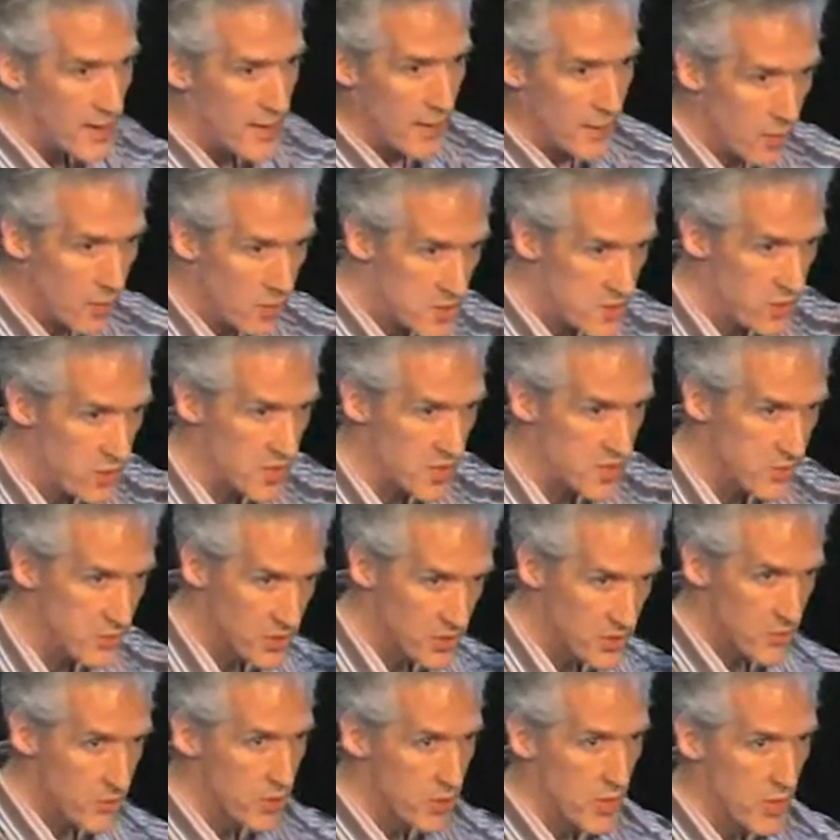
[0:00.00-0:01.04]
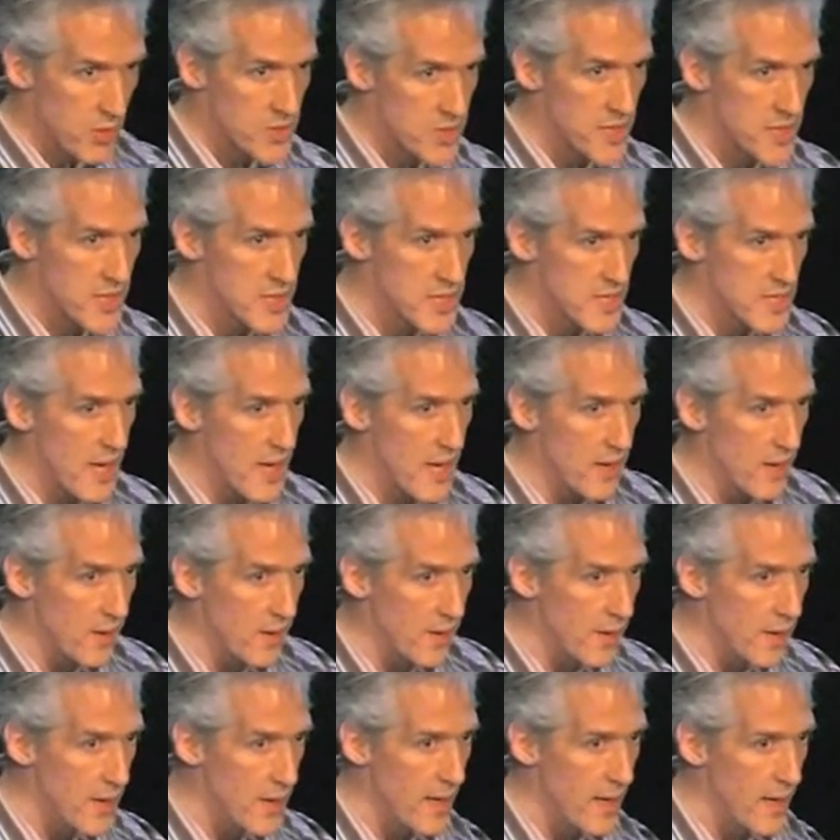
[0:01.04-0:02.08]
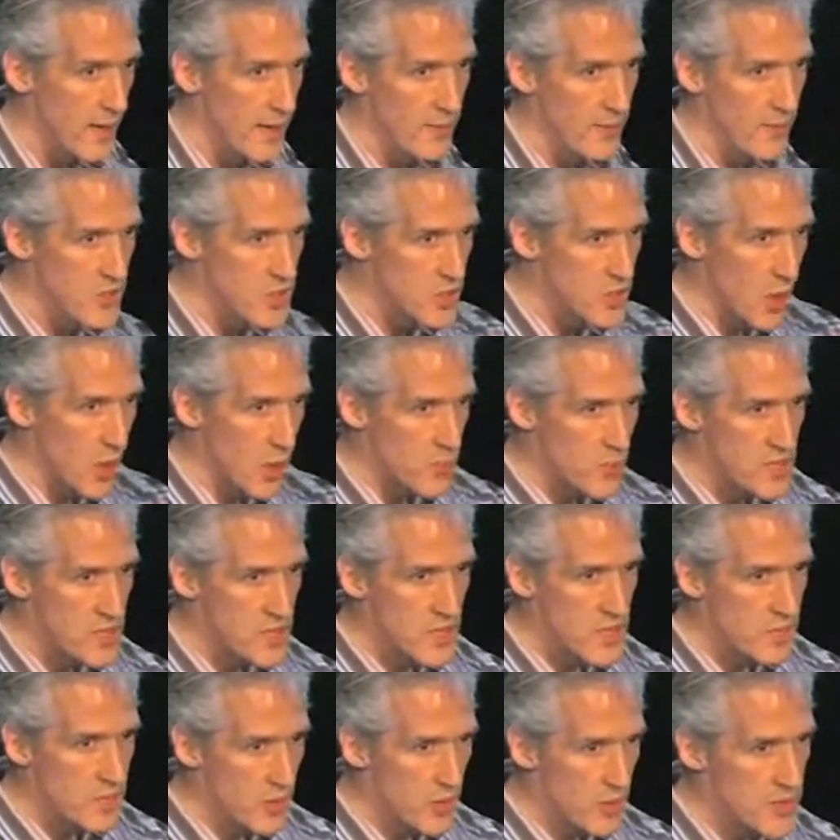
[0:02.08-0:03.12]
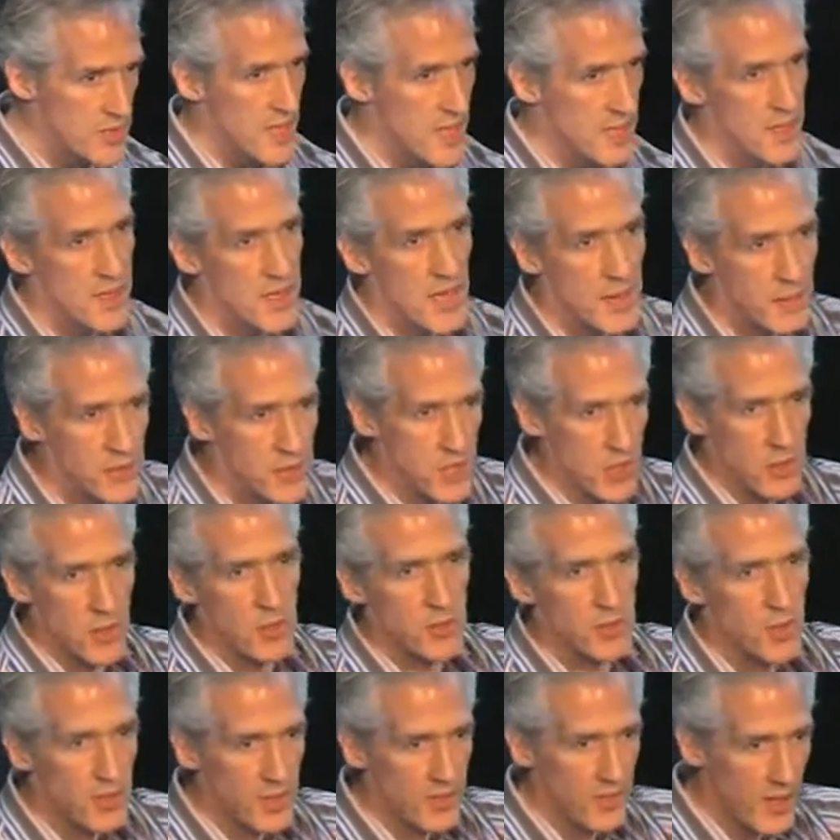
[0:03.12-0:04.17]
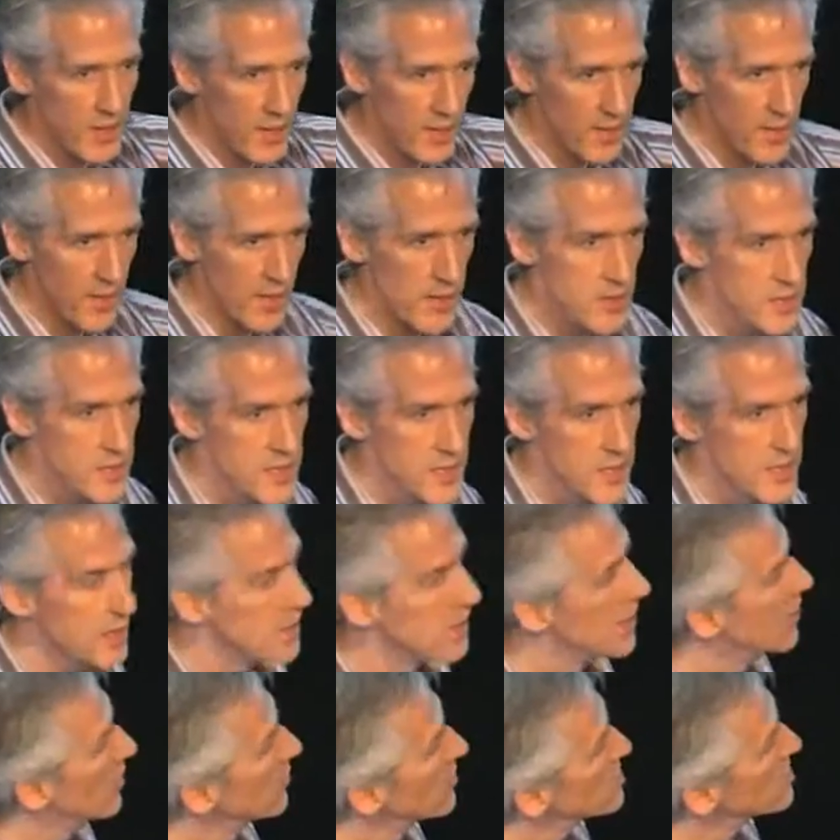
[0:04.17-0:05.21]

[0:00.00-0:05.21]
it was possible to put those things together. And then once you got printed books, that enables a whole lot of other things on